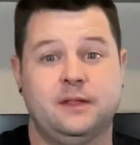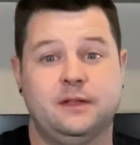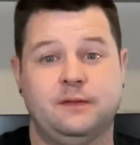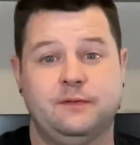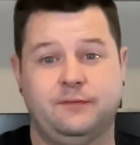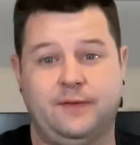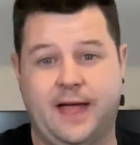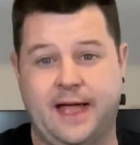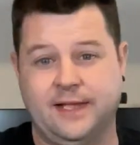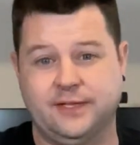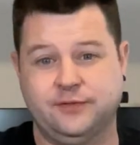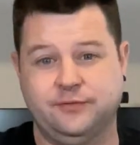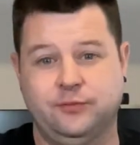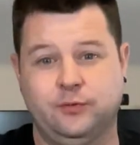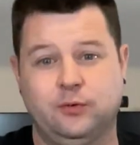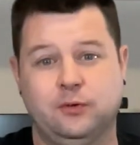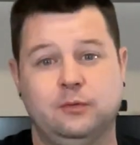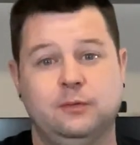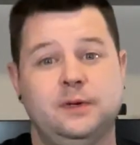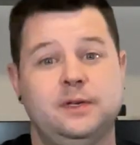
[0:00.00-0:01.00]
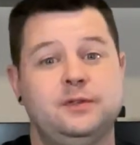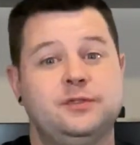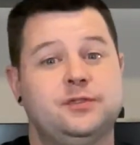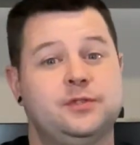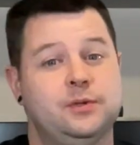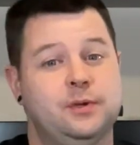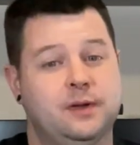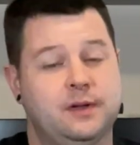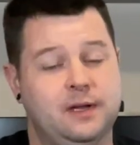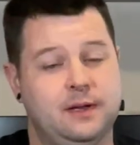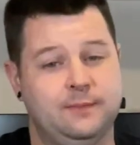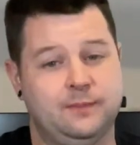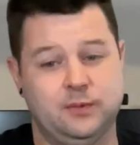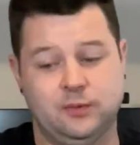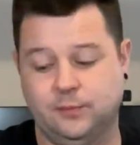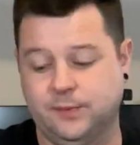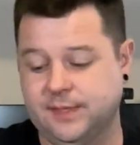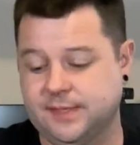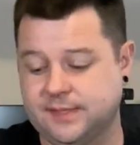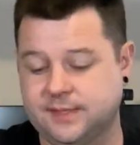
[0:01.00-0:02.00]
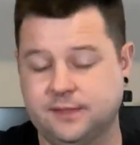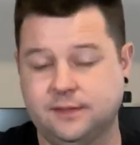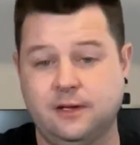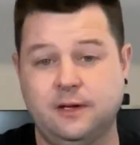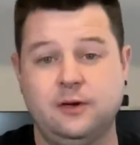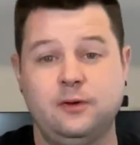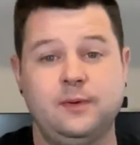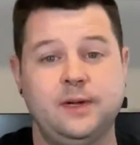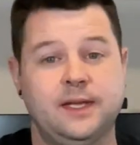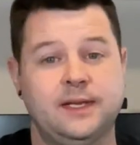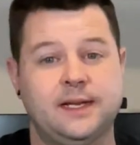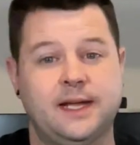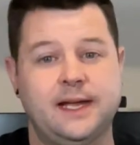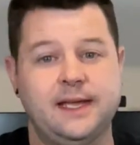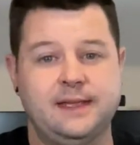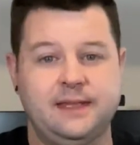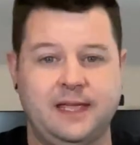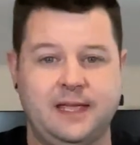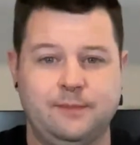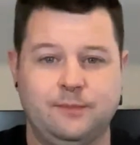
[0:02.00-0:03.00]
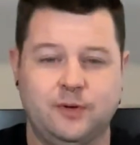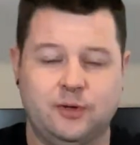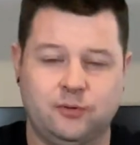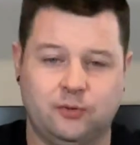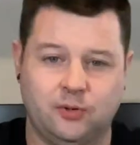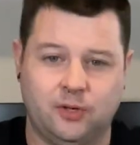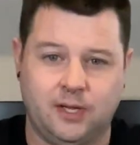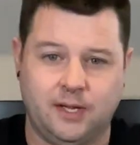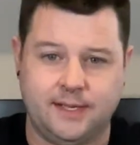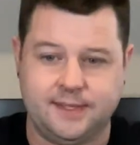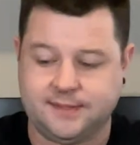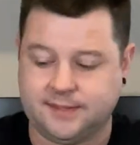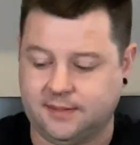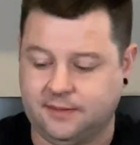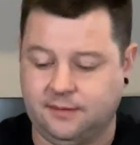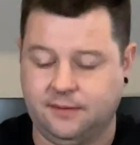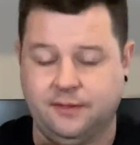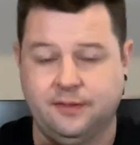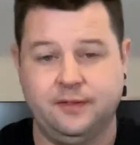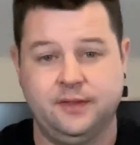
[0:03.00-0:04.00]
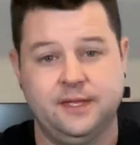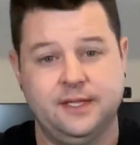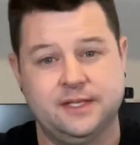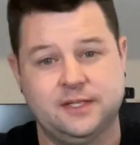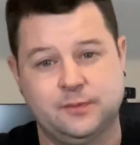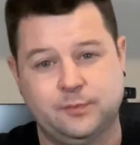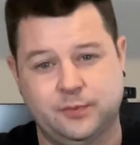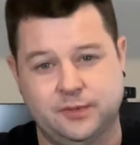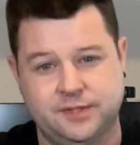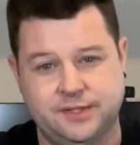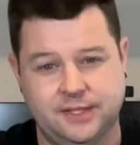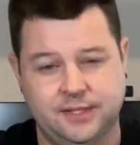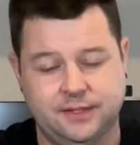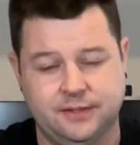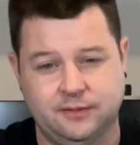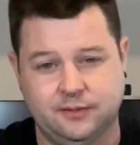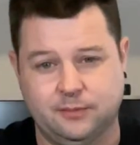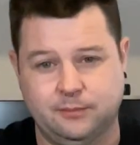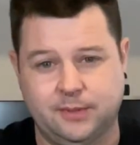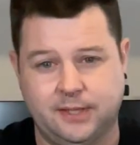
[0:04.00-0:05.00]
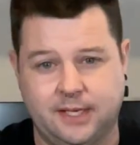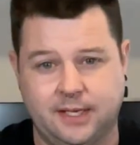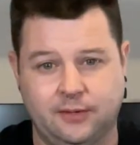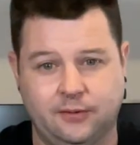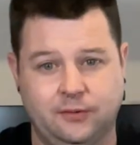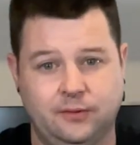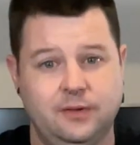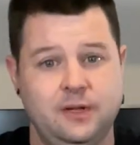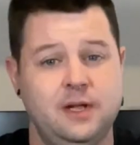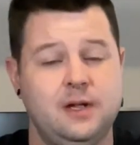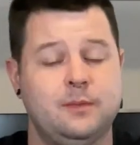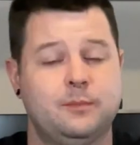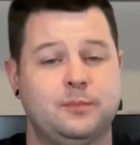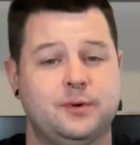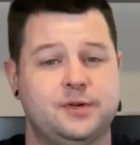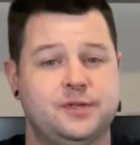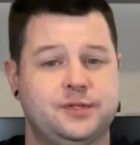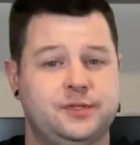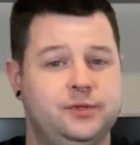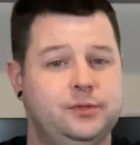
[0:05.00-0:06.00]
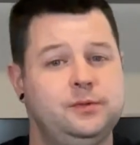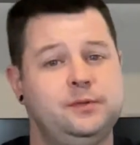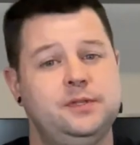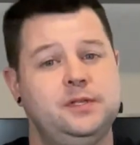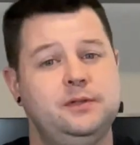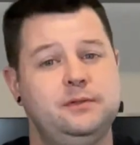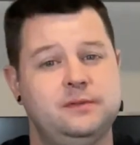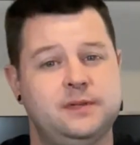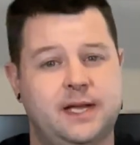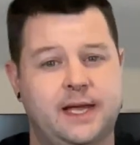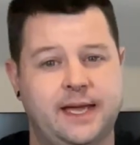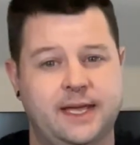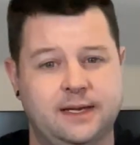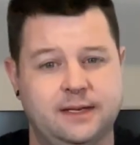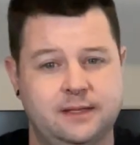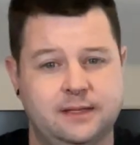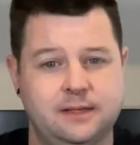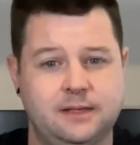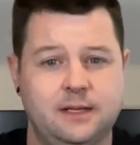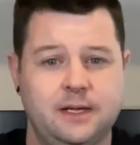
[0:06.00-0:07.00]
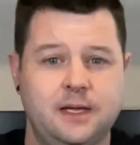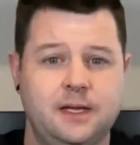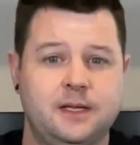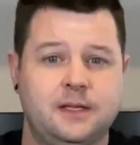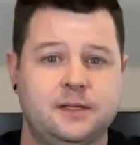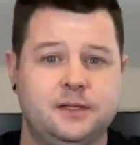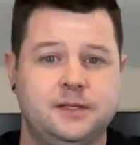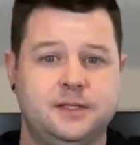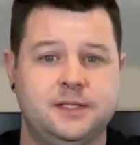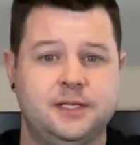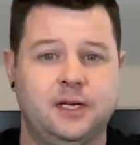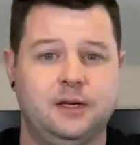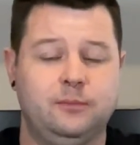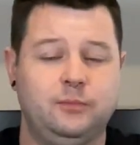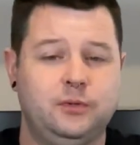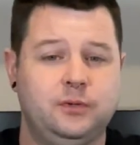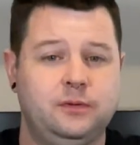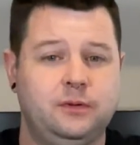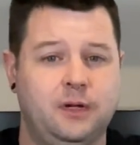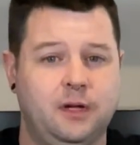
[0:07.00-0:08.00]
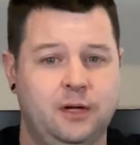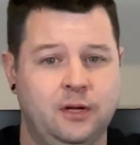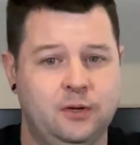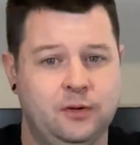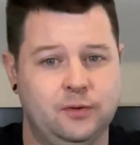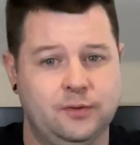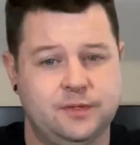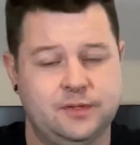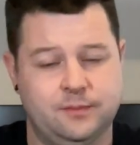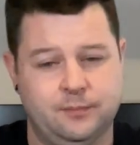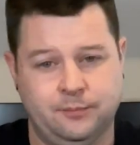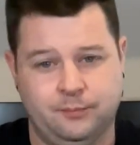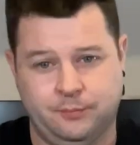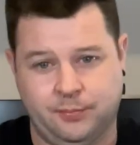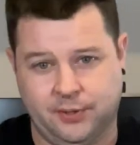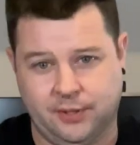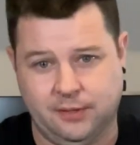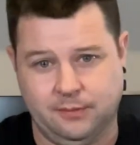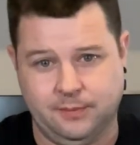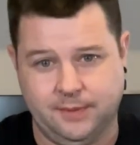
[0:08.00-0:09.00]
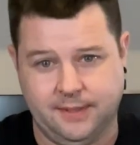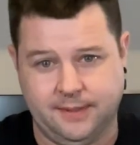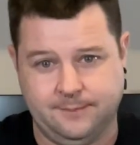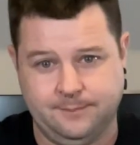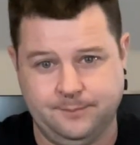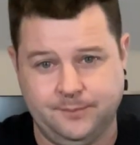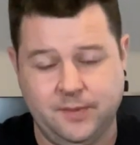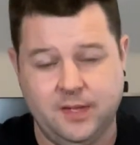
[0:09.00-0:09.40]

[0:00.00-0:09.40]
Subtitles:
Fast forward to a couple weeks ago and I came across this particular bottle, Pursuit United Double Oaked Bourbon.